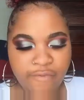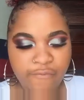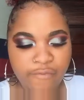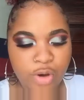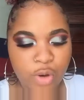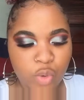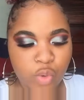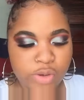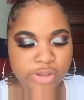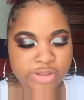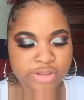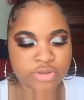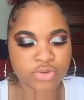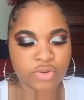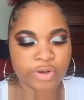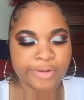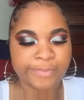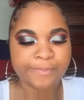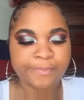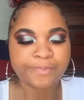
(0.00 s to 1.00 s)
For
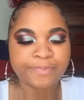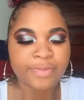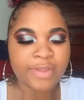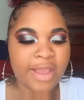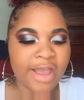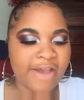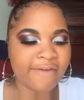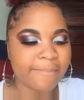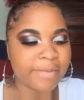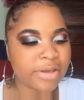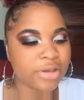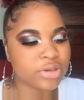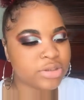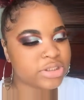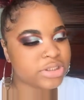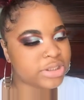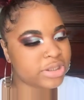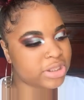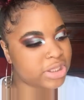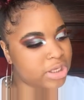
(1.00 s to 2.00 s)
contour, I've been
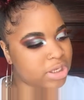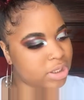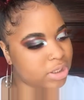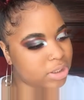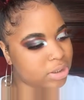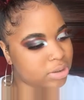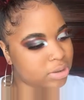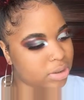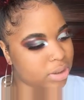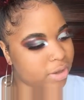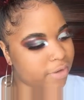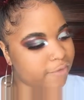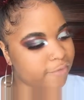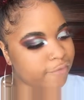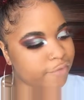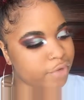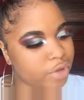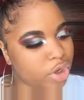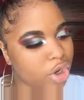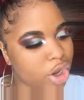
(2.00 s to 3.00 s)
using the
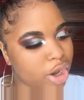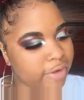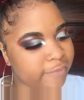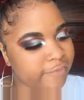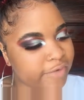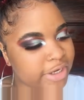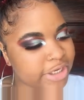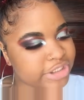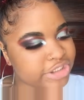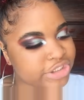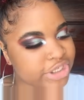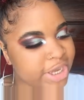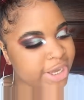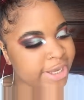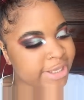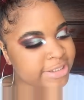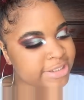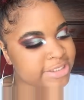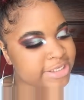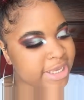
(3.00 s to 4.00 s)
Full Coverage
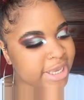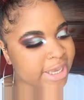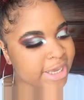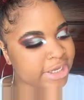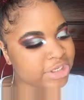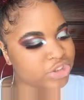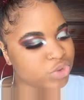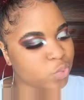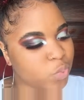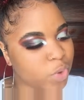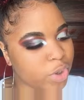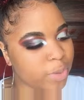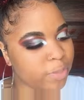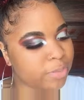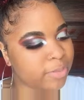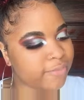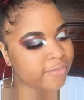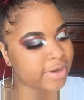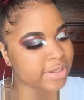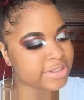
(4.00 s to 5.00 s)
Anti-Aging
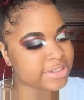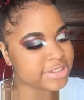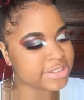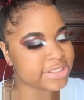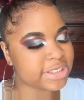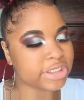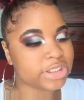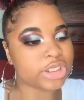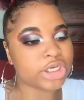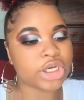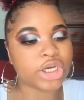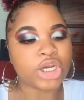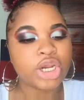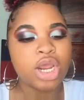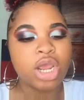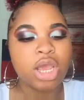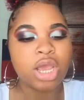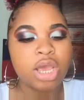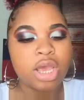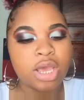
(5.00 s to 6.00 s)
Waterproof Concealer,
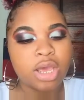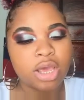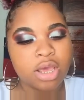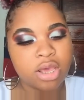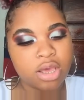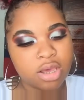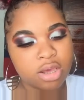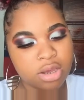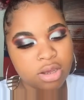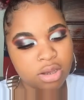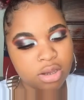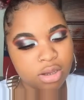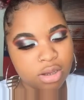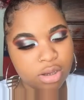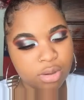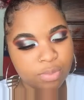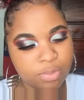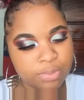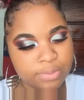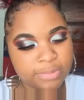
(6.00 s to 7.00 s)

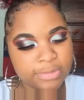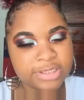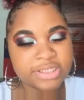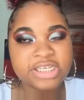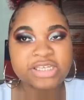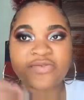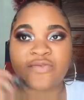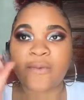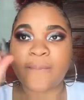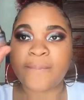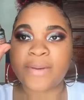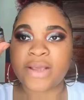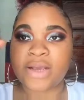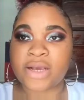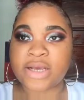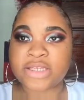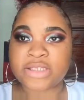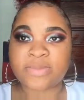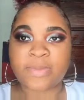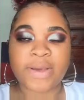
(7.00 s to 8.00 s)
This is from It
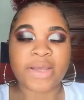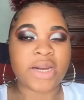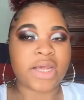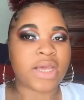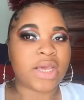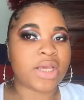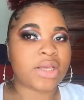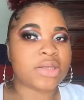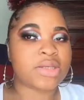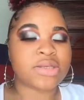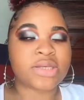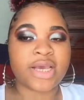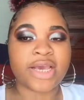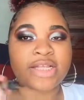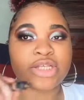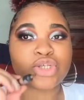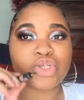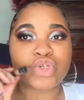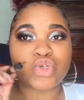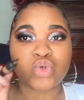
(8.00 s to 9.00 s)
Cosmetics.
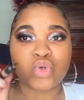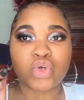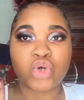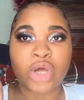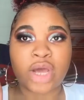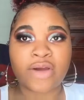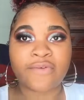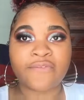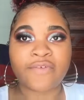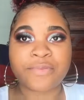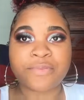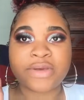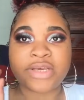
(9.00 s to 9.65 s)
It's too dark for